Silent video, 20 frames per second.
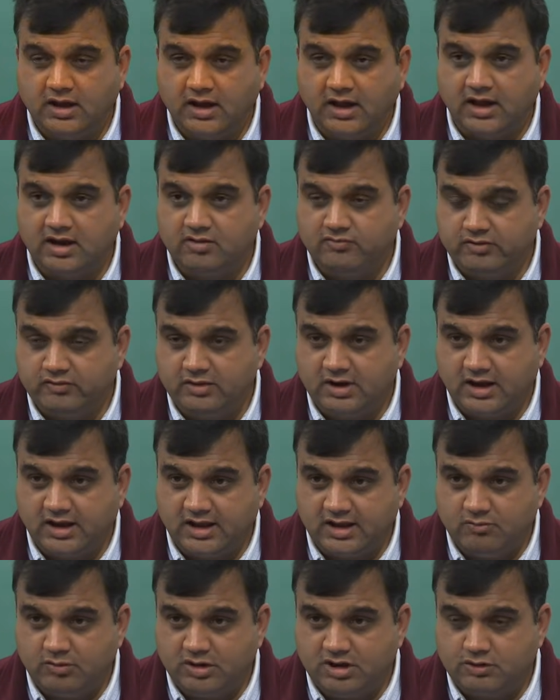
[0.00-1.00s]
and we will
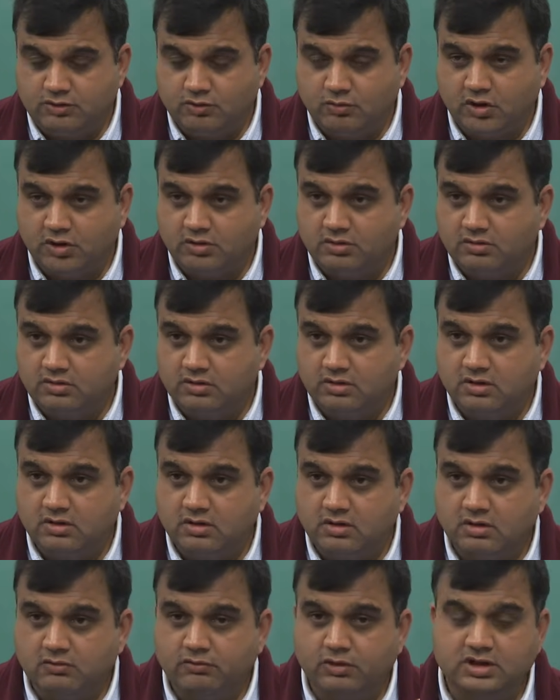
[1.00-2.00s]
again meet tomorrow
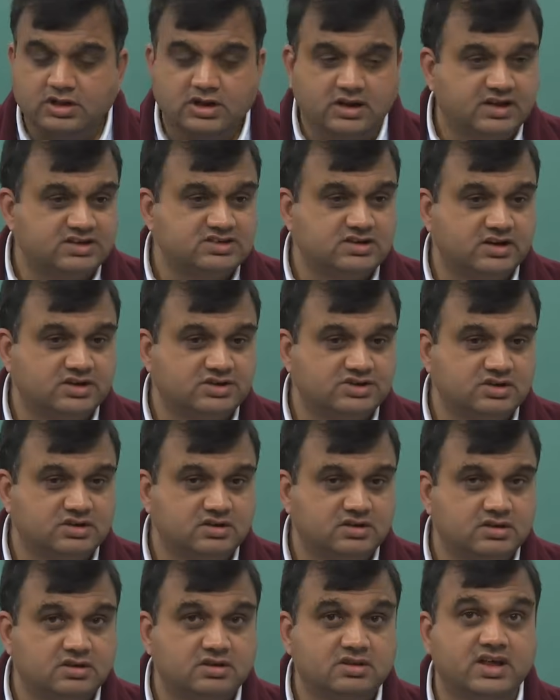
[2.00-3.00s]
for the next lecture.
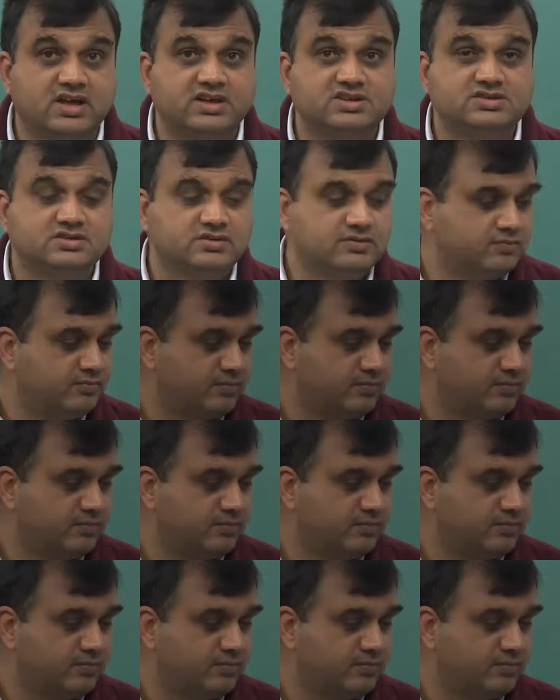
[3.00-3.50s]
Thanks.